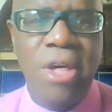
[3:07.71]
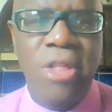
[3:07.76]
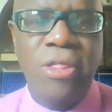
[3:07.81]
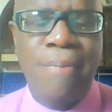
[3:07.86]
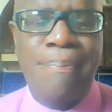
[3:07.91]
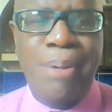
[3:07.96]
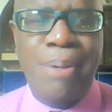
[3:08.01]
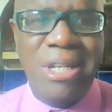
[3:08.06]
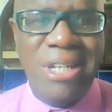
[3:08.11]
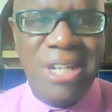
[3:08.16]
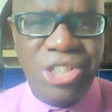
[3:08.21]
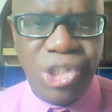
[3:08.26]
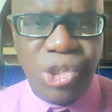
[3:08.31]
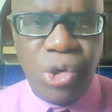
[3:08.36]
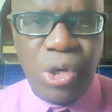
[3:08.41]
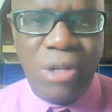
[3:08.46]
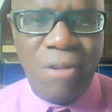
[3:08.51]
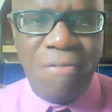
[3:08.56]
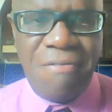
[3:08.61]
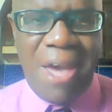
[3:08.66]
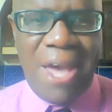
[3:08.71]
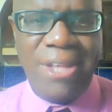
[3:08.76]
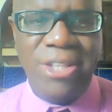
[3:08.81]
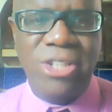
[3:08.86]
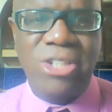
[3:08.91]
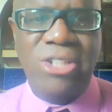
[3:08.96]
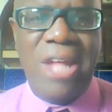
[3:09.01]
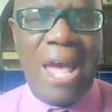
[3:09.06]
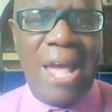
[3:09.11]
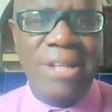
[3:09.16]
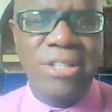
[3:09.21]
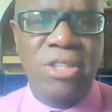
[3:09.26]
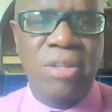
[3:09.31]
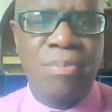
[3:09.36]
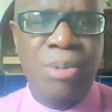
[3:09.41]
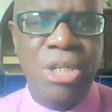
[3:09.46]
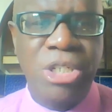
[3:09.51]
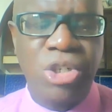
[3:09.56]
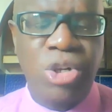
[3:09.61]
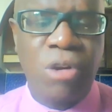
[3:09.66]
the political events and
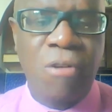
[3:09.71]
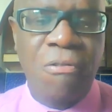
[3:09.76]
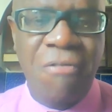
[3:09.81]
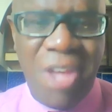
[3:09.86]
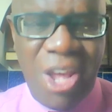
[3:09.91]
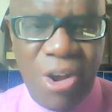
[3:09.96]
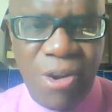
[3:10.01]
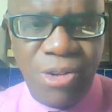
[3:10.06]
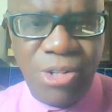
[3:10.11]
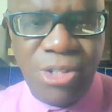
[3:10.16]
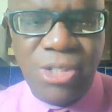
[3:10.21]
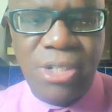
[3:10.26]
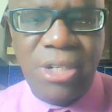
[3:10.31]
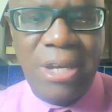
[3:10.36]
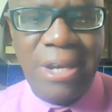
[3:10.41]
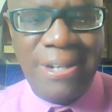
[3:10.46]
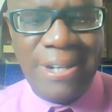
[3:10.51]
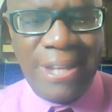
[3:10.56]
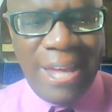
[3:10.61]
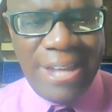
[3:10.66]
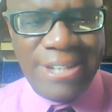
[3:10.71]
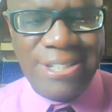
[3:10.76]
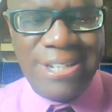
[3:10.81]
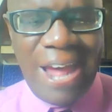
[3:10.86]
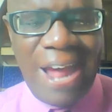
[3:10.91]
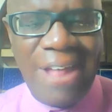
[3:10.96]
the political affairs in Haiti.